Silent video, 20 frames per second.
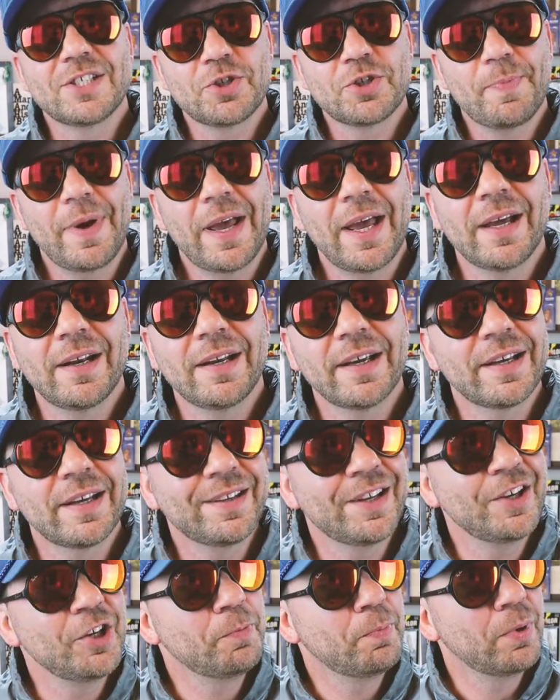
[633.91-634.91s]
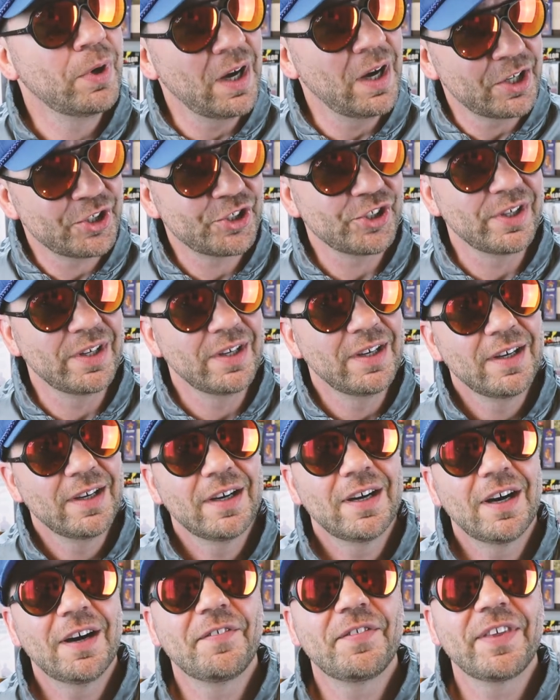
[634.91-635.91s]
in Japan to continue production
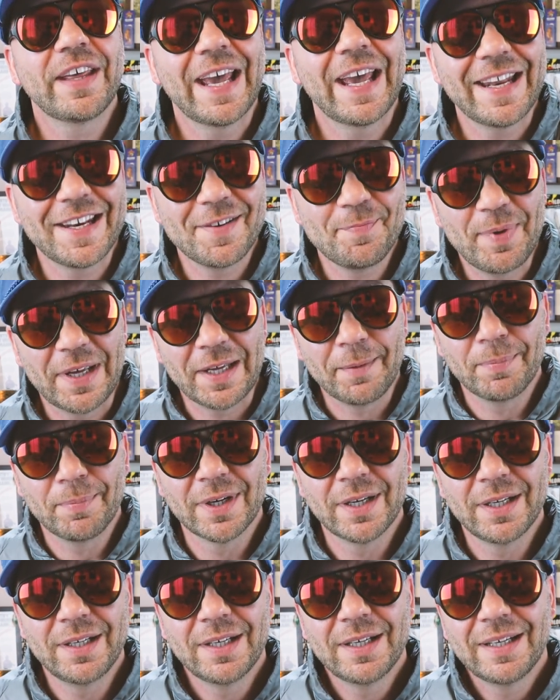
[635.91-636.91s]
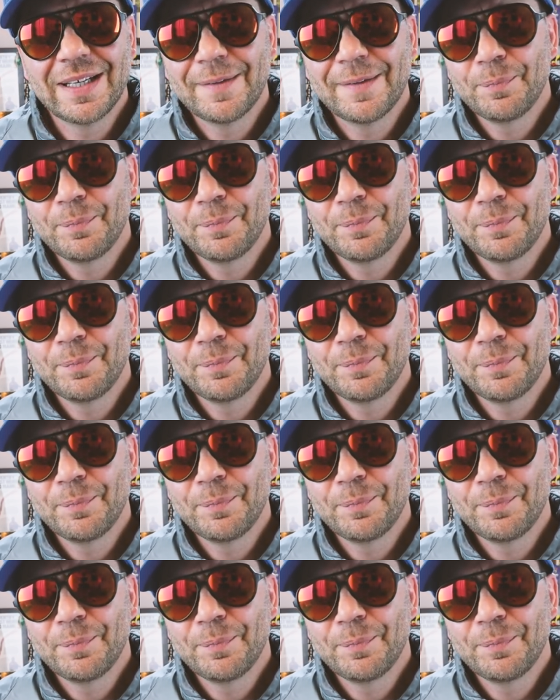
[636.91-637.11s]
of the Heddon Big Bud,